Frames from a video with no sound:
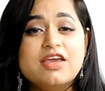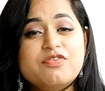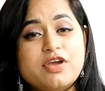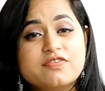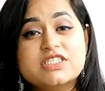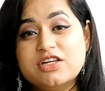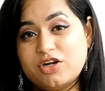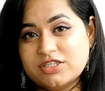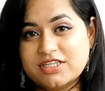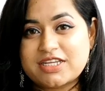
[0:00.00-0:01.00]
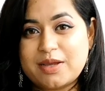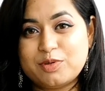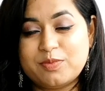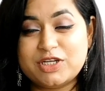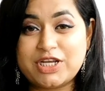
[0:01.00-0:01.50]
If you have still not
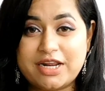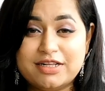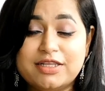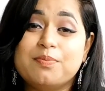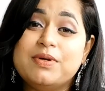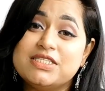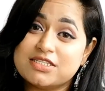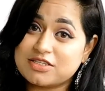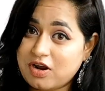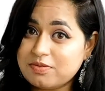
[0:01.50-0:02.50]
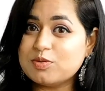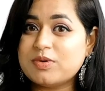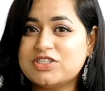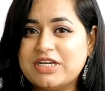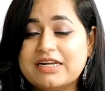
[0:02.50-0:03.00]
subscribed to my channel, then please subscribe to
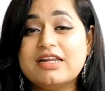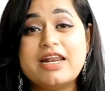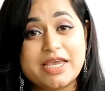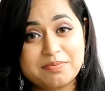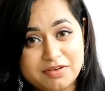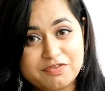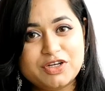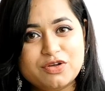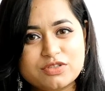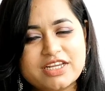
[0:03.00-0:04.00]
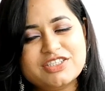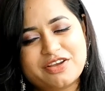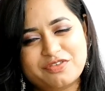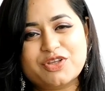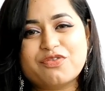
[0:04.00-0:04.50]
my channel, like my videos and
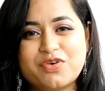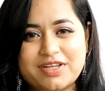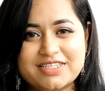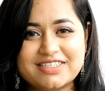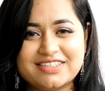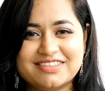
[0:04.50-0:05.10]
share with your friends.